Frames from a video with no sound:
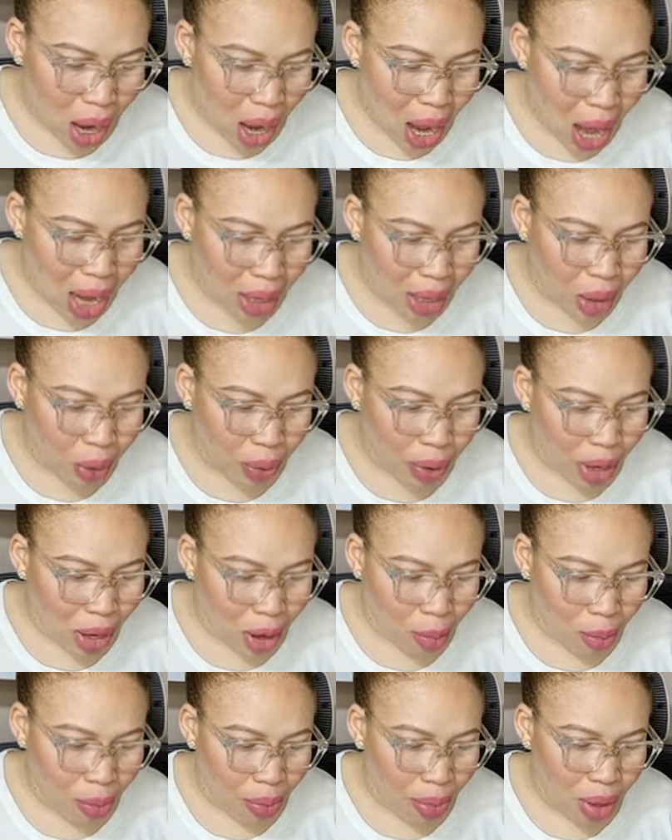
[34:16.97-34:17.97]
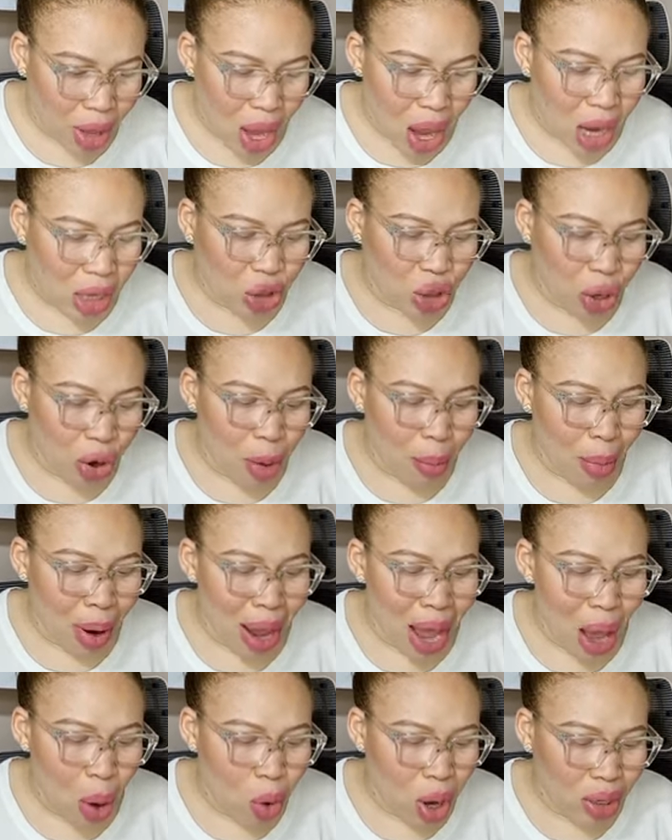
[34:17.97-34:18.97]
Hallelujah.
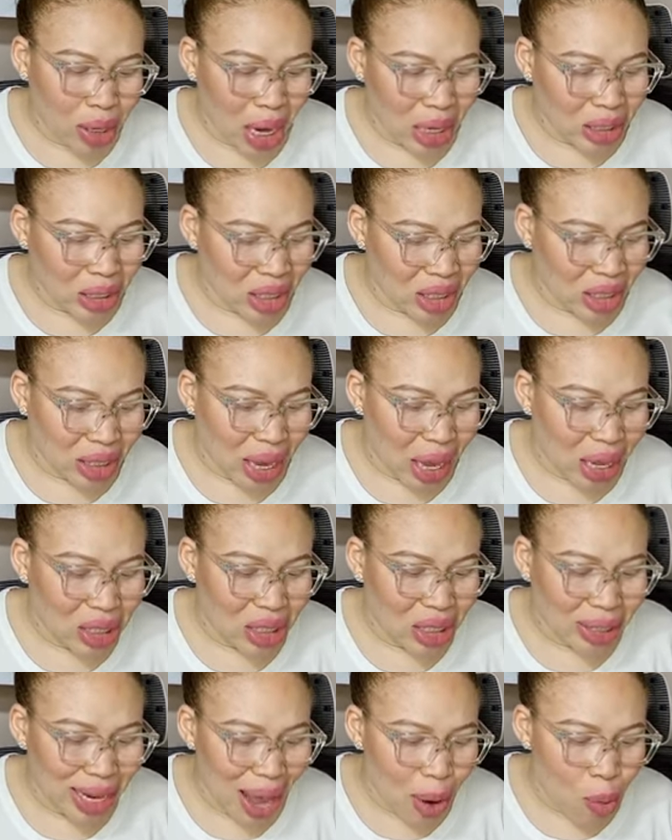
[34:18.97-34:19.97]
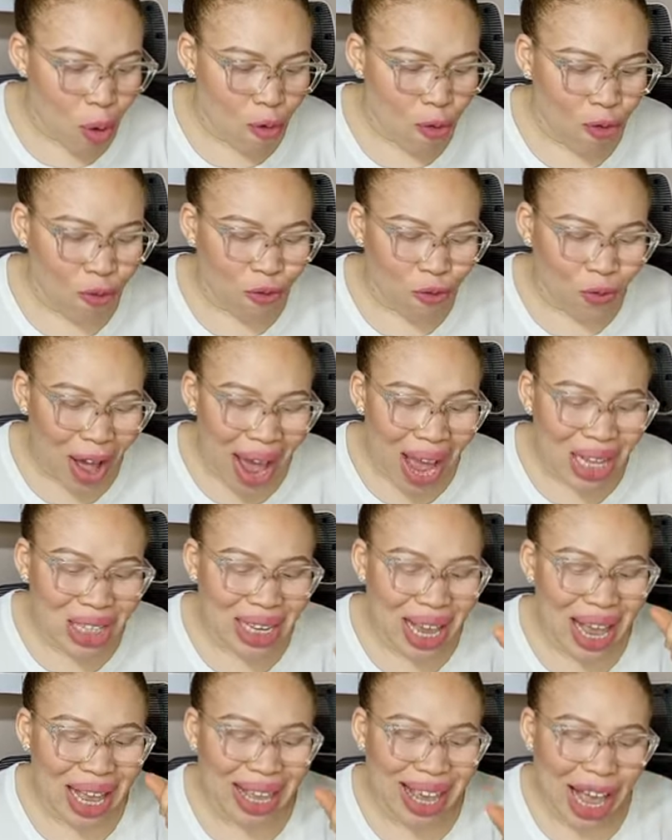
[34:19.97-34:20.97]
Jeremiah 119 says, They will
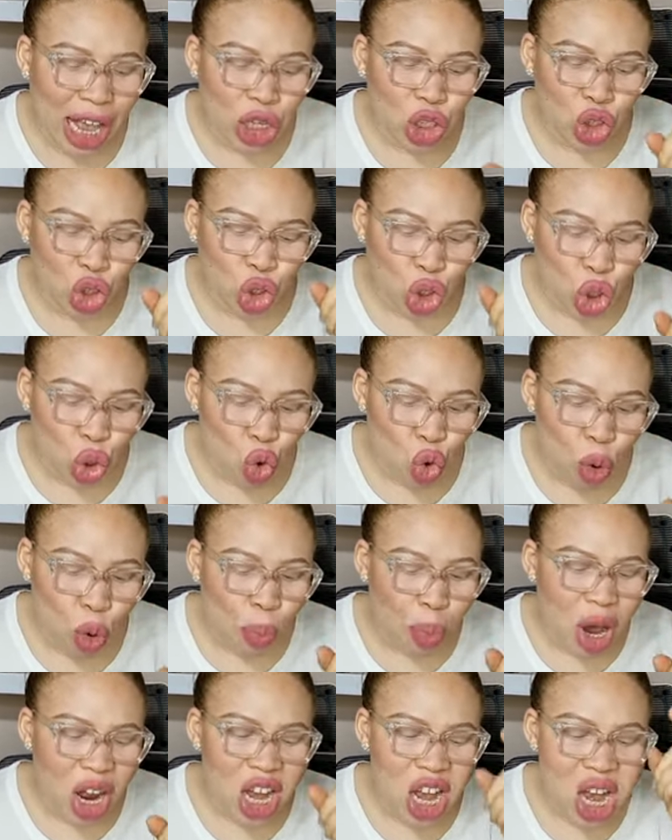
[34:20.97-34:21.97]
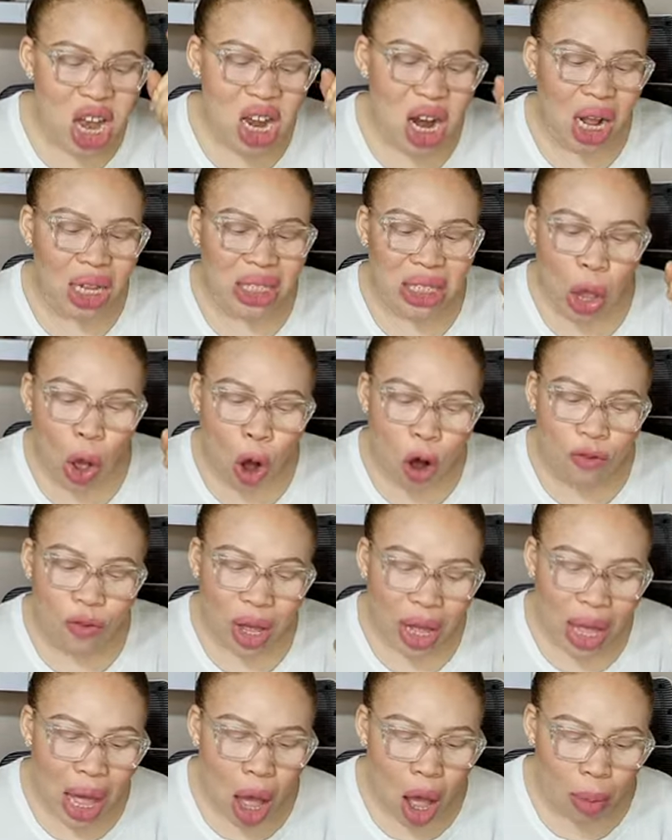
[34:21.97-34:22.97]
fight against you, but not
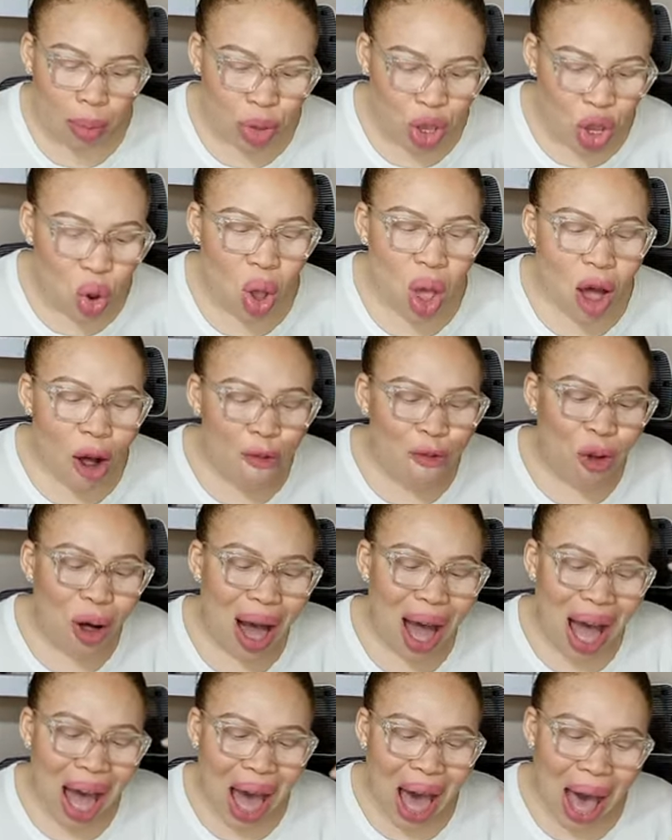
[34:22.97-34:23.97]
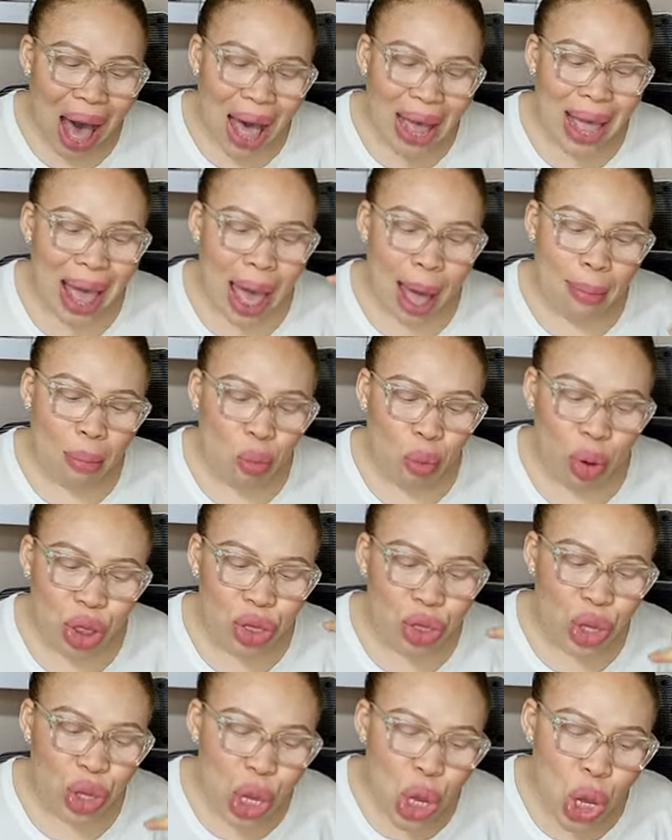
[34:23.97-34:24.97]
overcome you, for I am
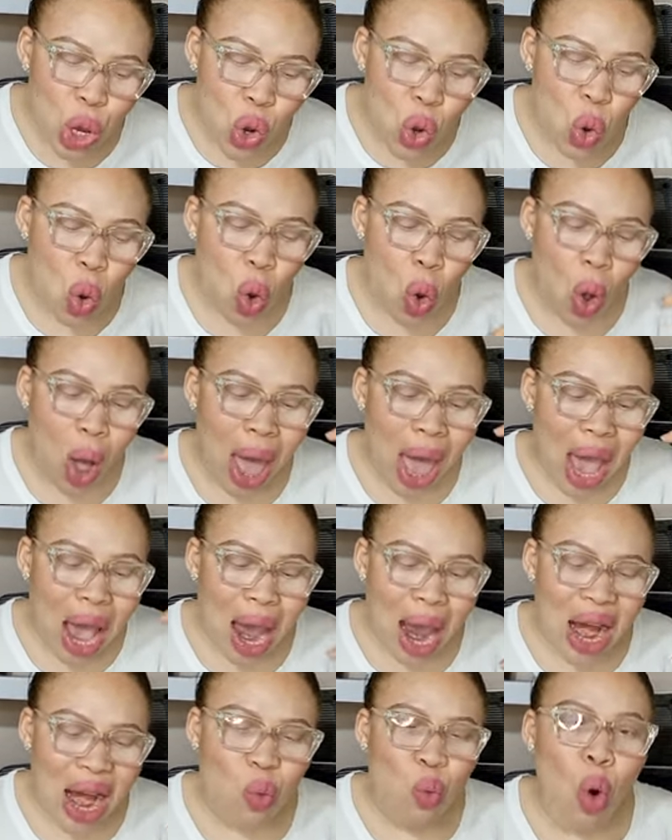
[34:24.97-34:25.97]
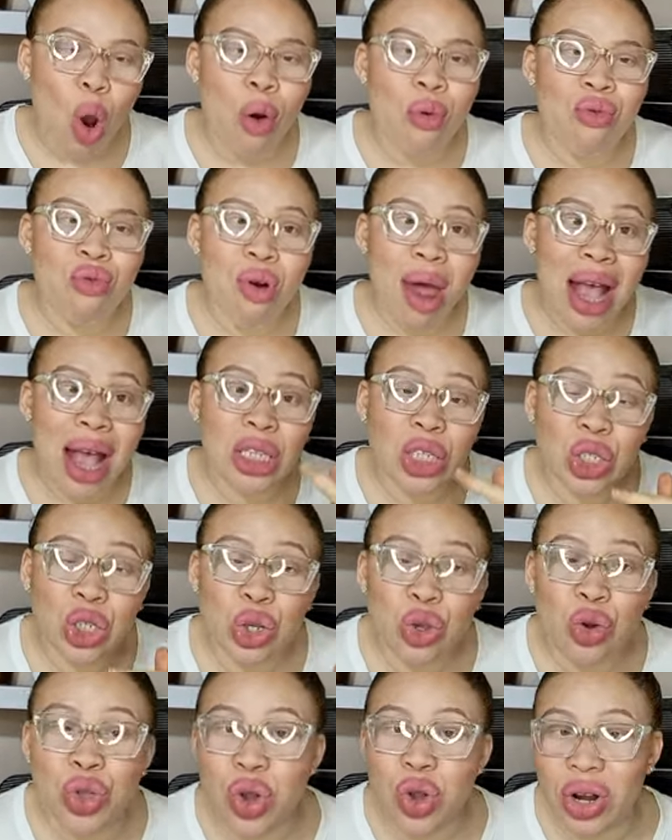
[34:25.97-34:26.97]
with you and will
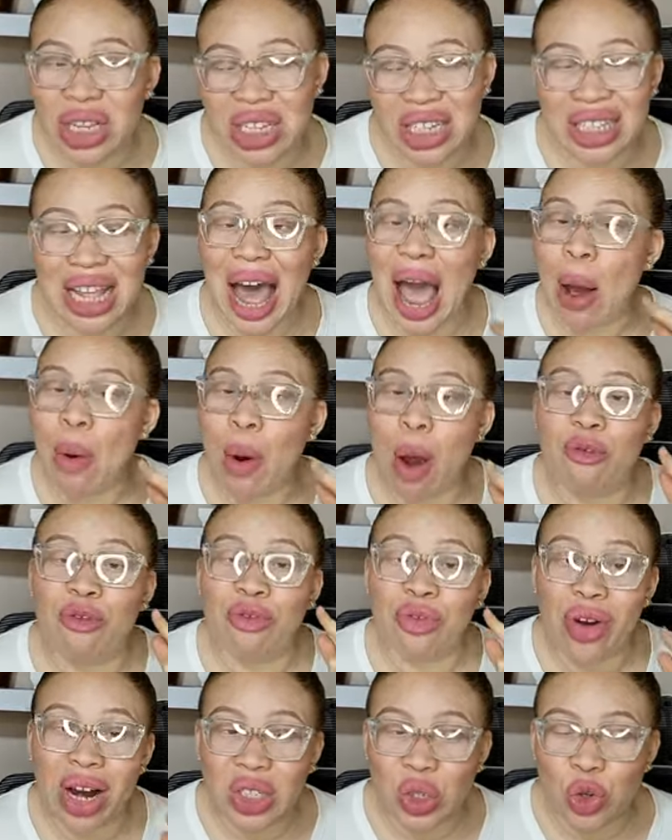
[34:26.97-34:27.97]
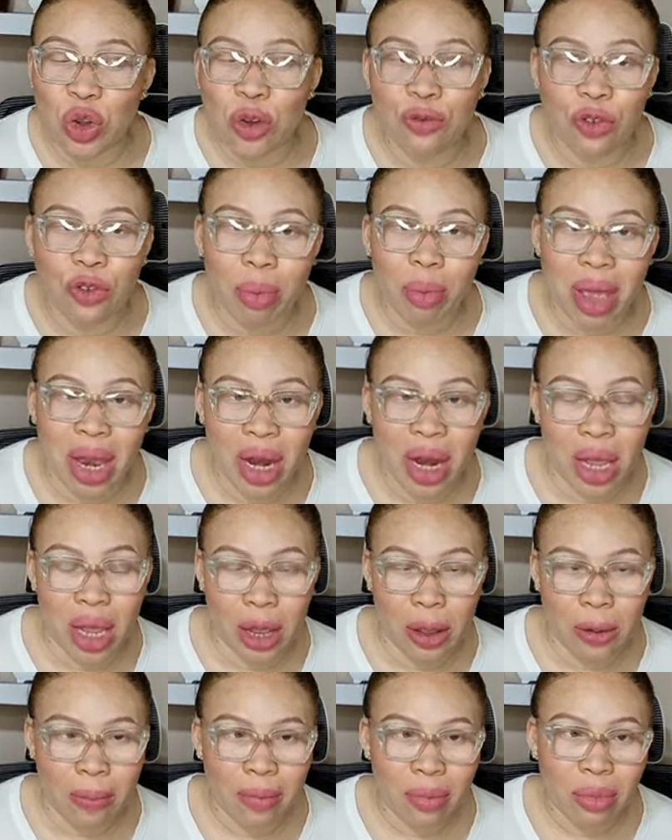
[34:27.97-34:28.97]
rescue you. This is the hour of rescue for
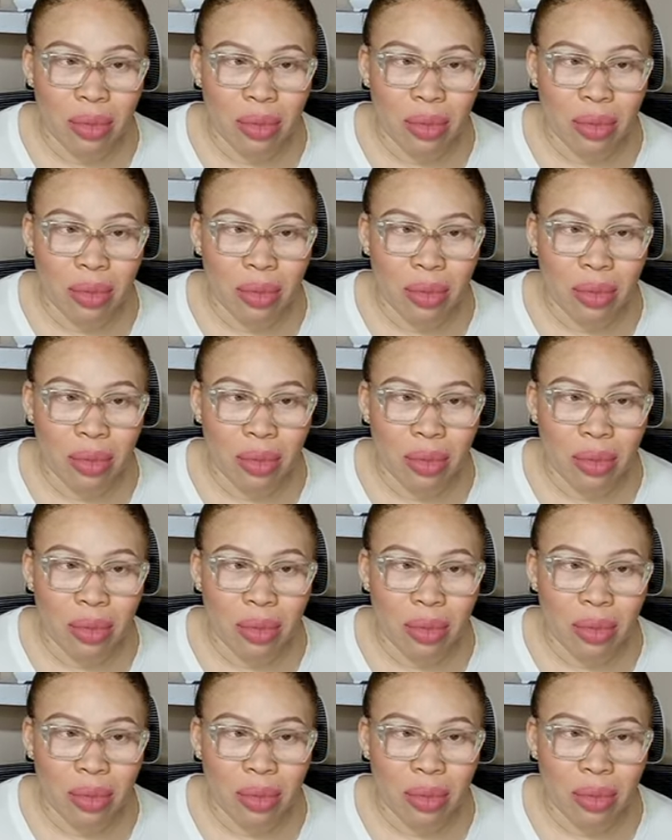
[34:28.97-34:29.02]
many.